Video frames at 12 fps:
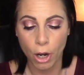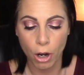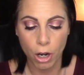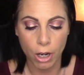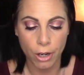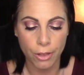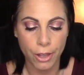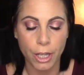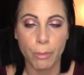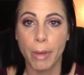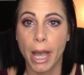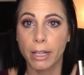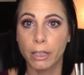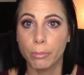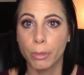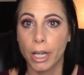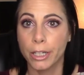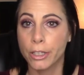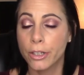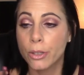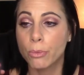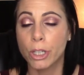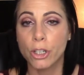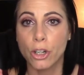are the MAC lip
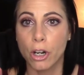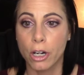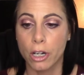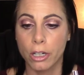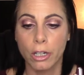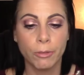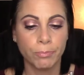liners which are,